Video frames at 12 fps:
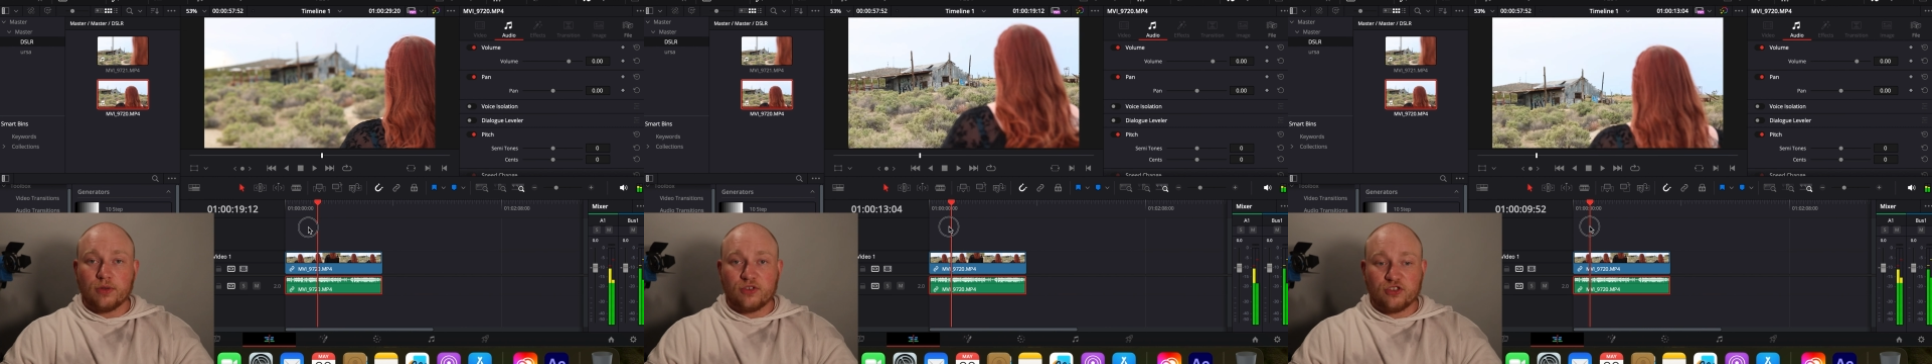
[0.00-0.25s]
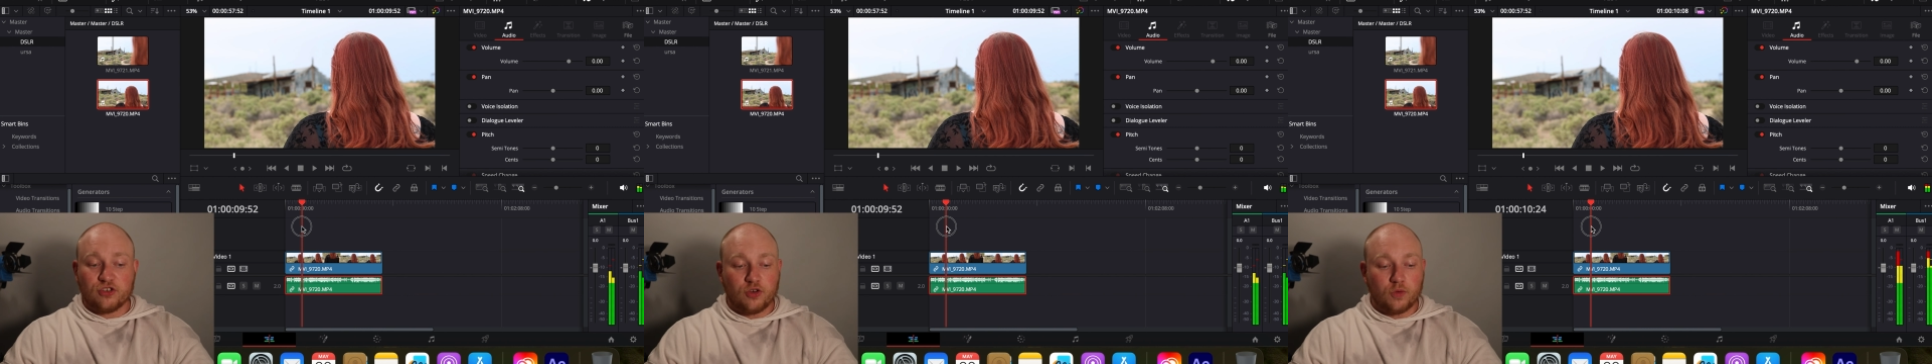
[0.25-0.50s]
to
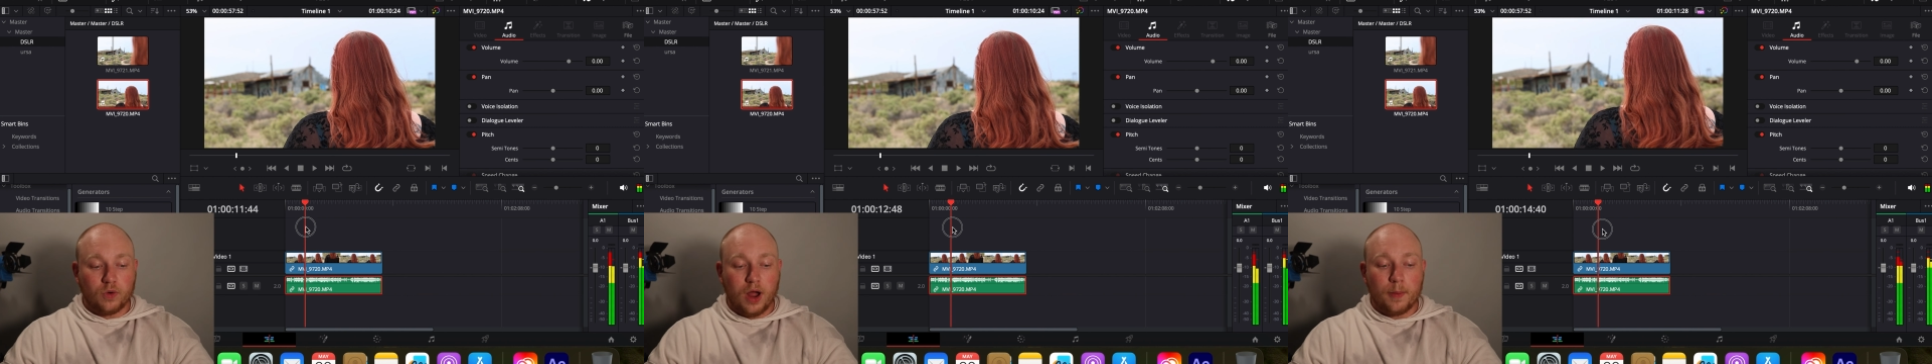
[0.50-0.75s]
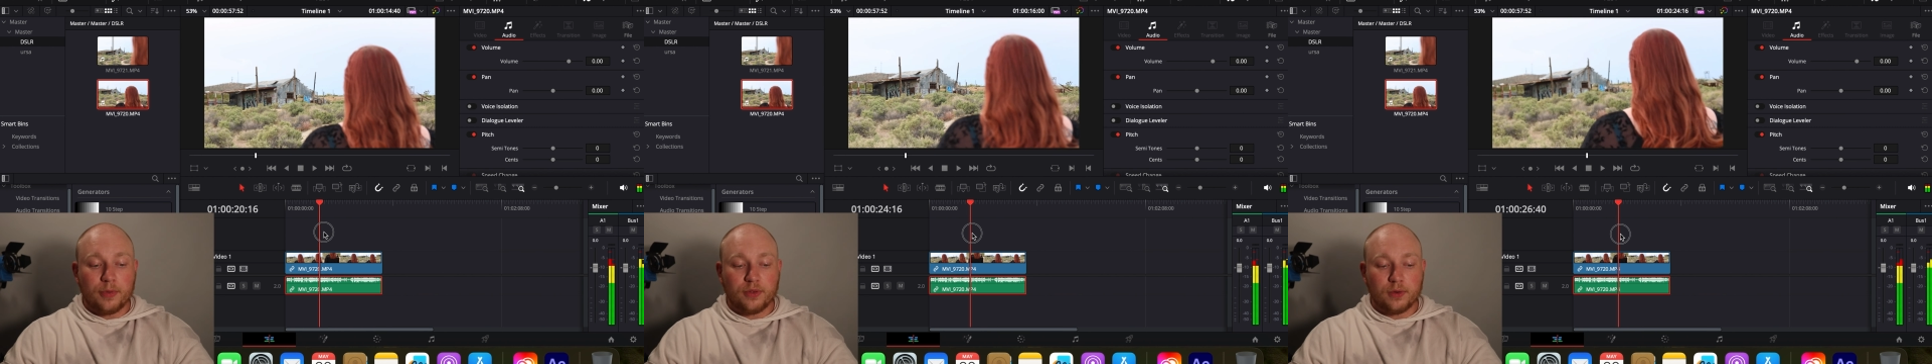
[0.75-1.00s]

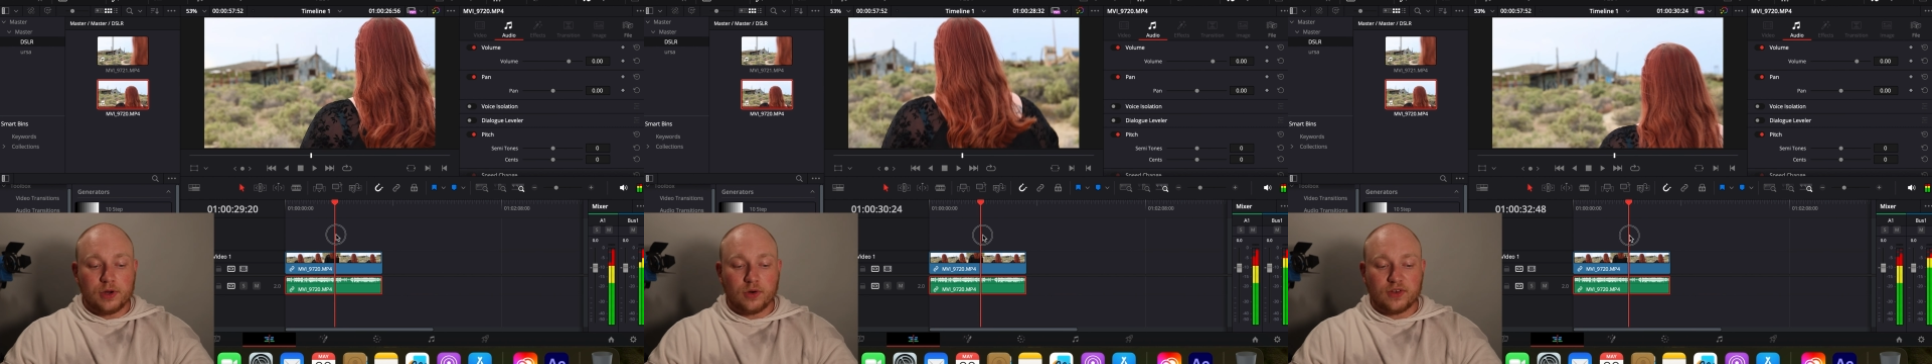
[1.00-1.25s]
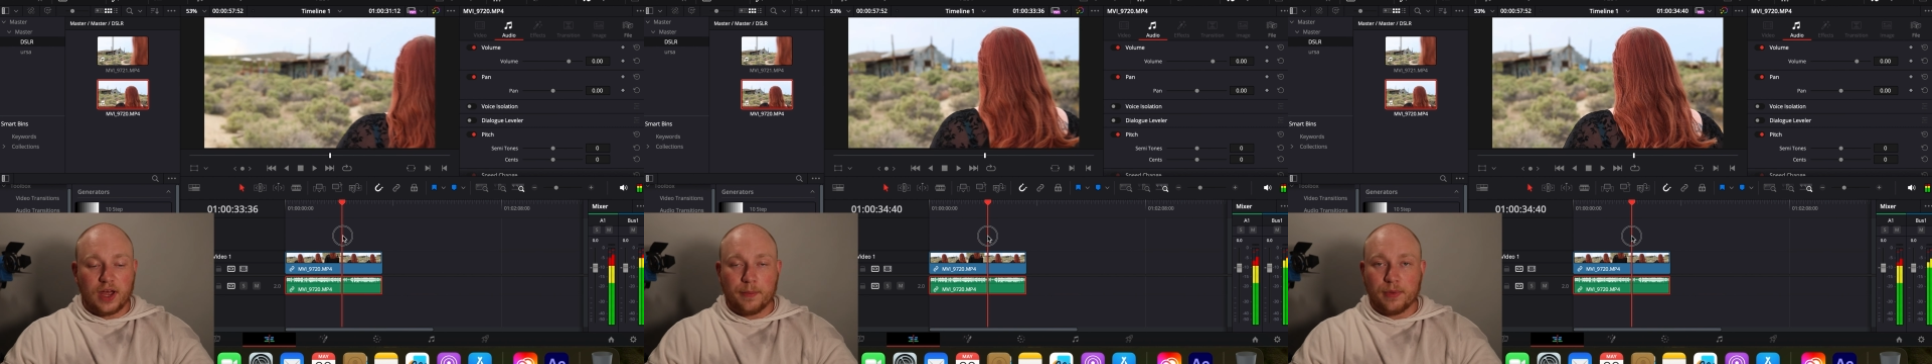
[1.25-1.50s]
scrub through your
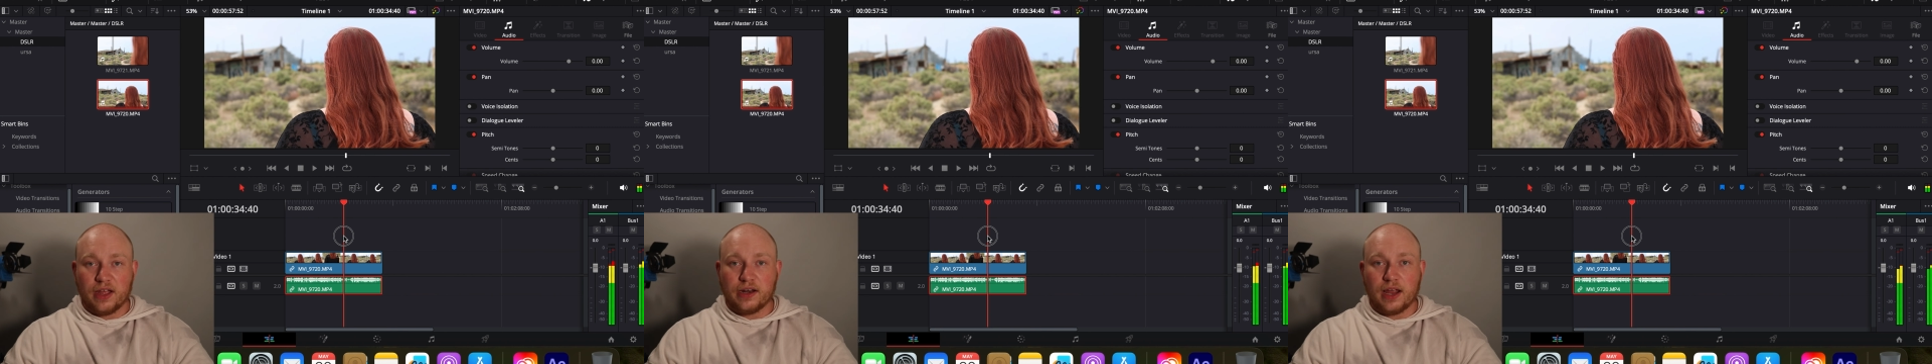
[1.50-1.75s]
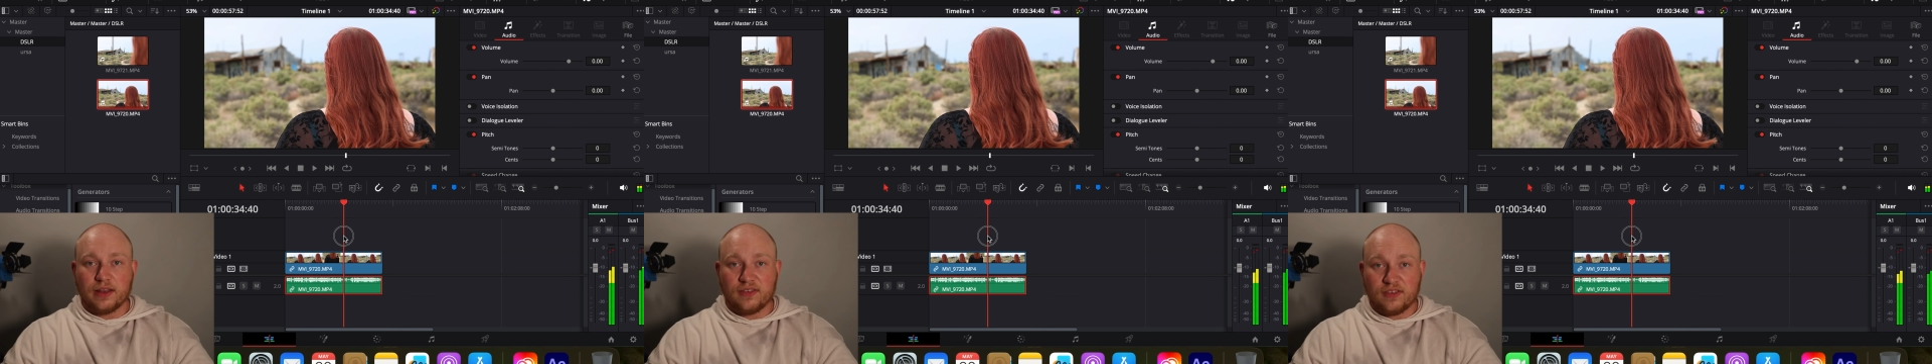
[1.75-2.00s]
timeline
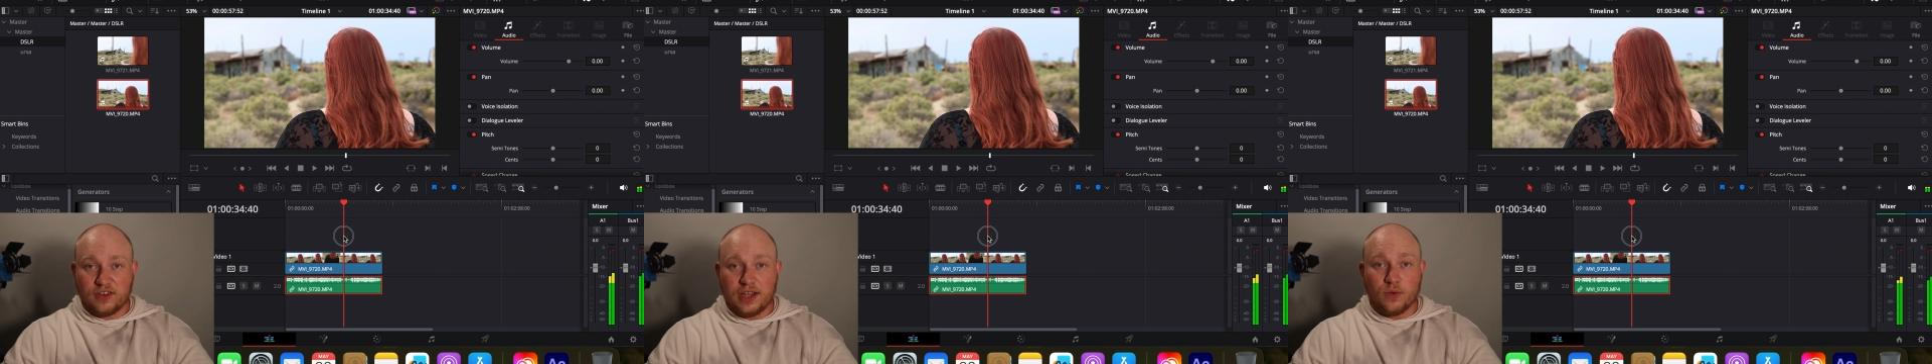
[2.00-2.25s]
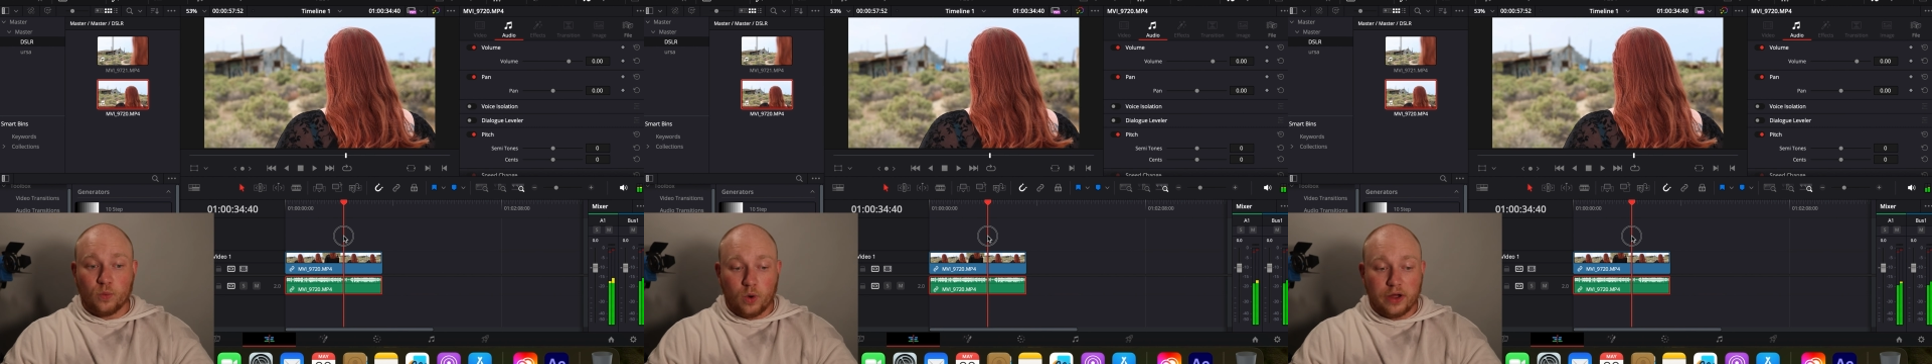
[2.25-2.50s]
and
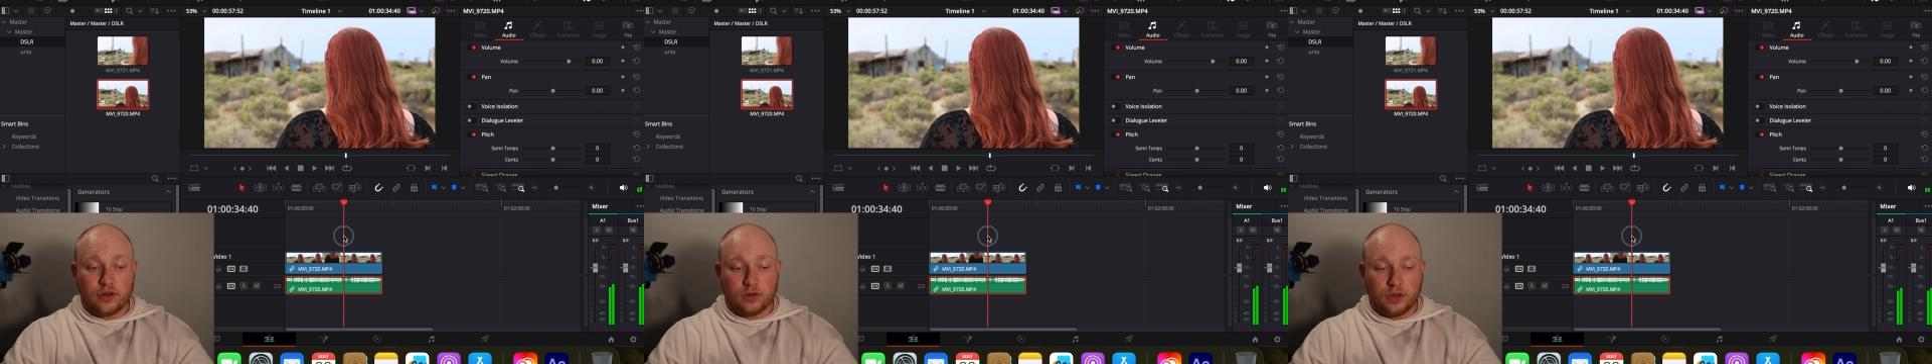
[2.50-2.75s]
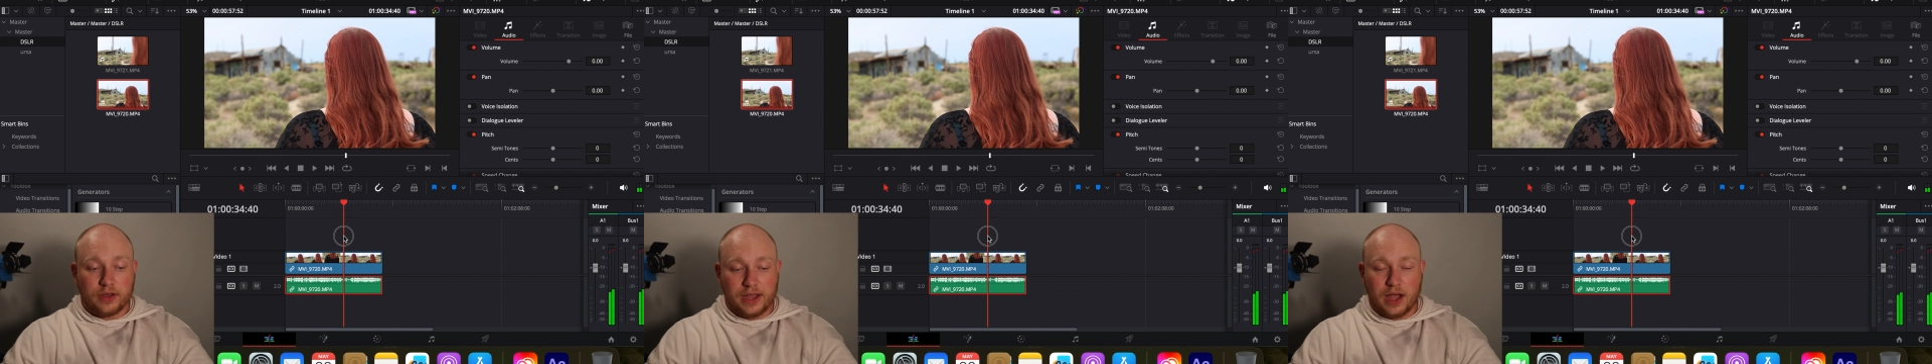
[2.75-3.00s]
see what you're
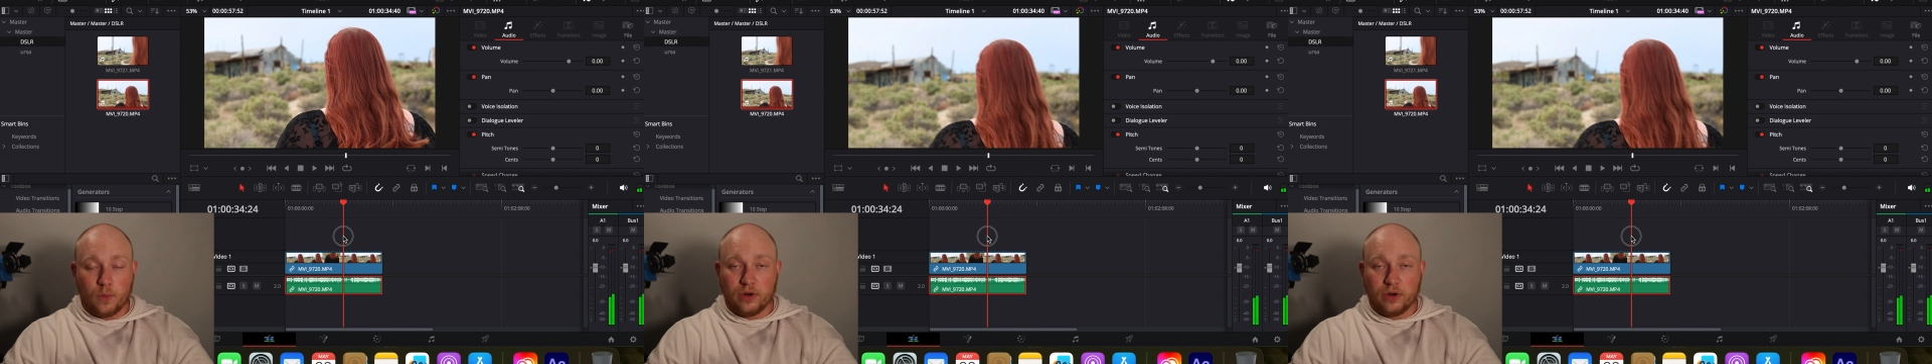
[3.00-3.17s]
looking at,